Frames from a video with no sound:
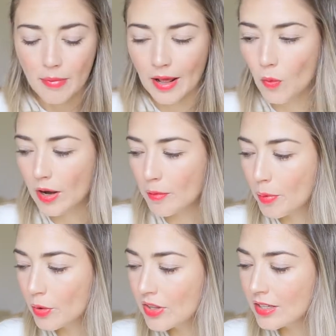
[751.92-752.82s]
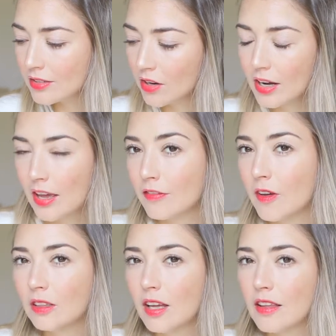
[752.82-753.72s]
but when I put this on, I
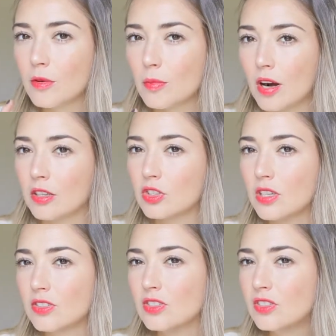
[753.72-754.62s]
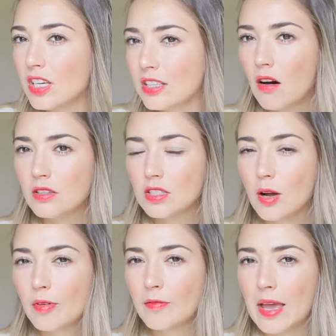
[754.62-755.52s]
felt like the product just sit on
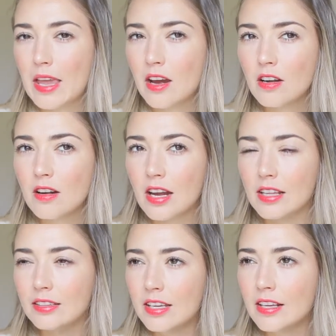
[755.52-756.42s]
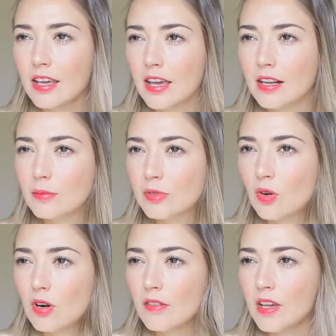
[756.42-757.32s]
top of my hair and it didn't get
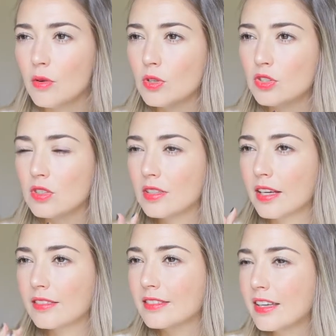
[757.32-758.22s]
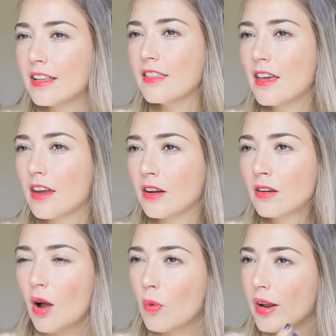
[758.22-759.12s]
absorbed. It was just like sitting
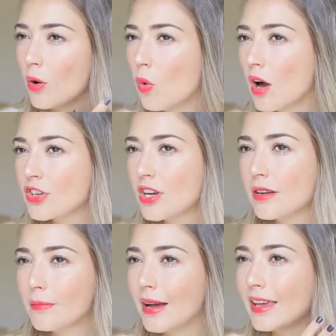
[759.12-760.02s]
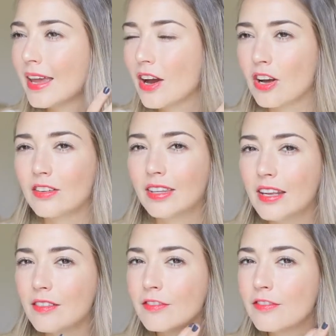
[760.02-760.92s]
there, and when I wash it, my hair
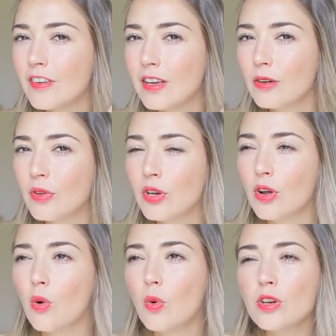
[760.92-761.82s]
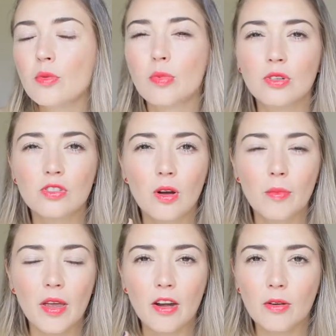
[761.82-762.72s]
didn't feel, you know, when you put
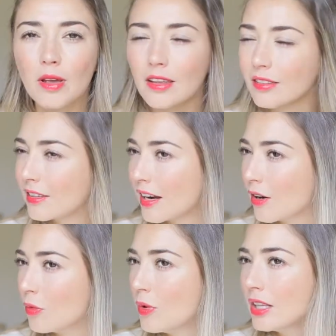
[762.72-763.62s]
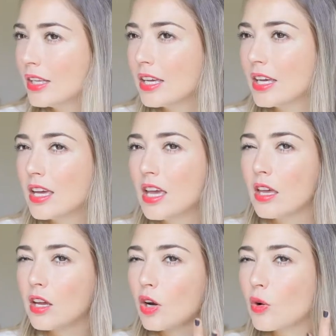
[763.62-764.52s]
some hair masks that are really
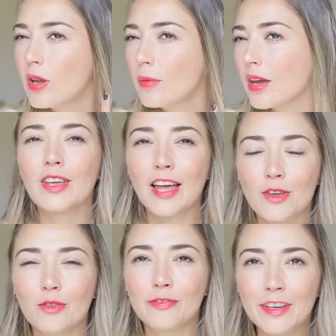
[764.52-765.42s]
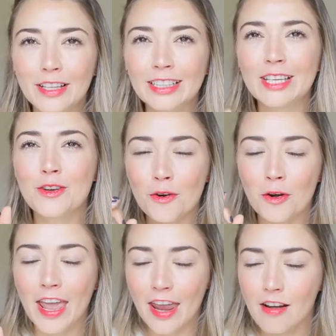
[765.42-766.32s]
creamy and you feel your
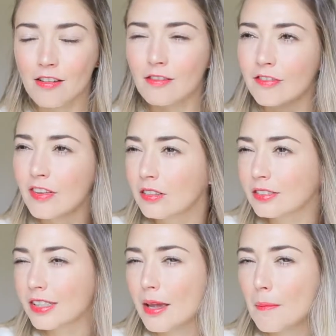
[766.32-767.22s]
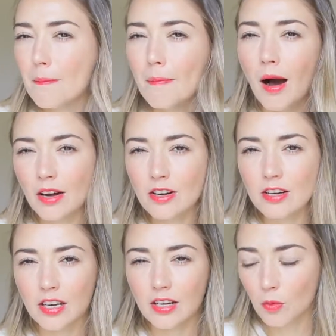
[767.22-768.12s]
hair feels like butter
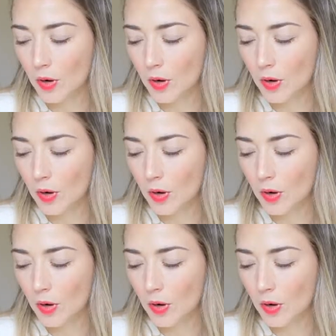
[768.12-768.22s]
in a